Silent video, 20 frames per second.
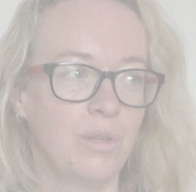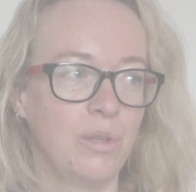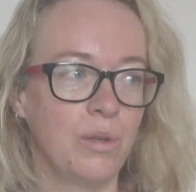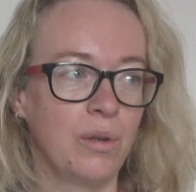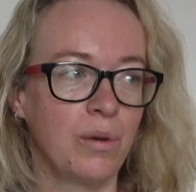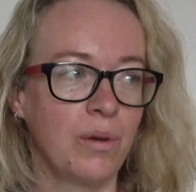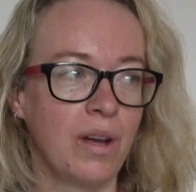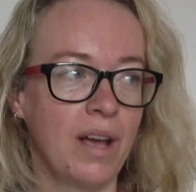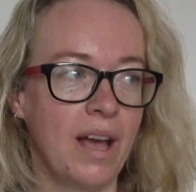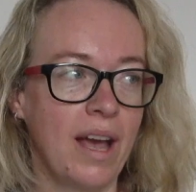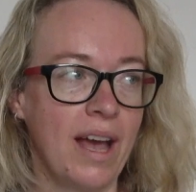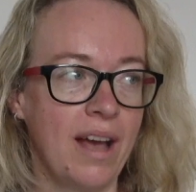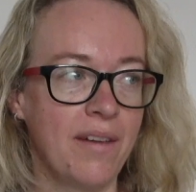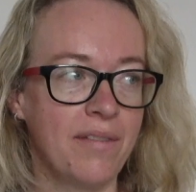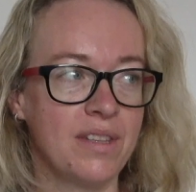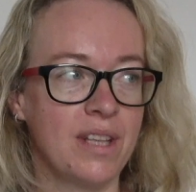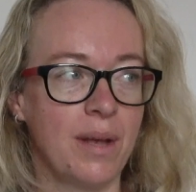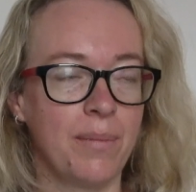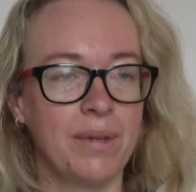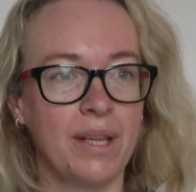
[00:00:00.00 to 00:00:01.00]
To have
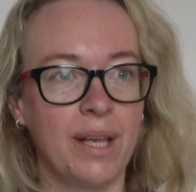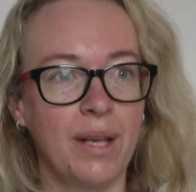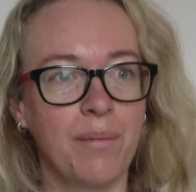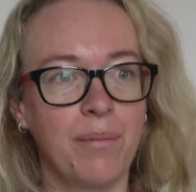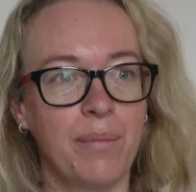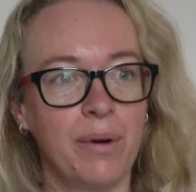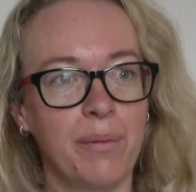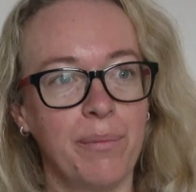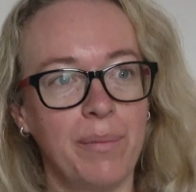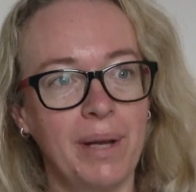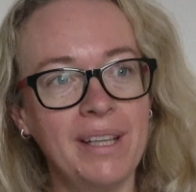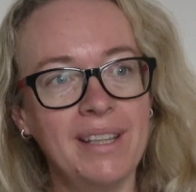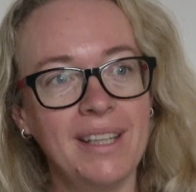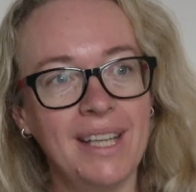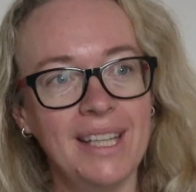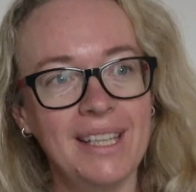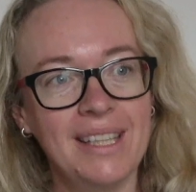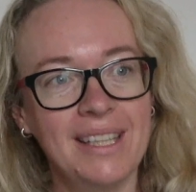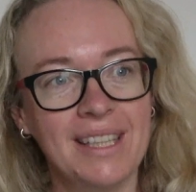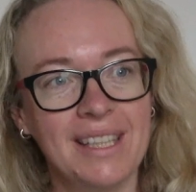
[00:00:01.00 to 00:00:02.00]
something
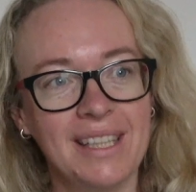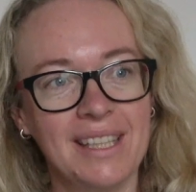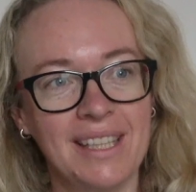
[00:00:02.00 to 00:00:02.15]
permitted,